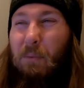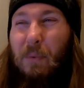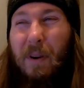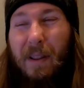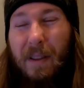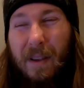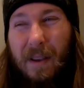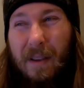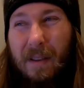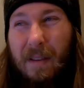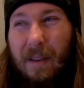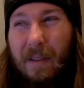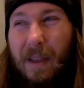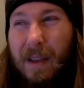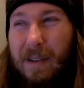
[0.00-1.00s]
really
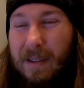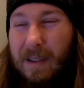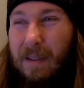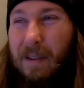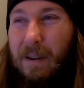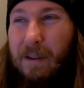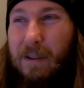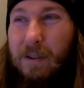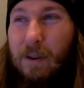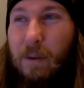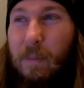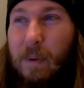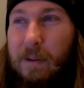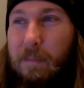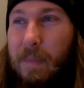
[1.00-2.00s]
the things that there's so
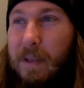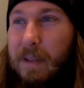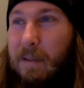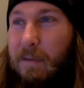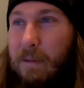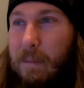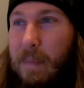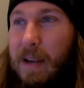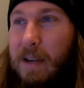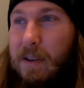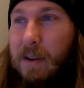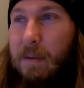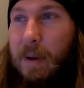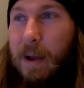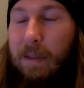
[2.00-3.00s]
much
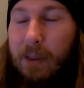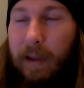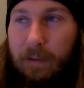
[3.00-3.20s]
misinformation about,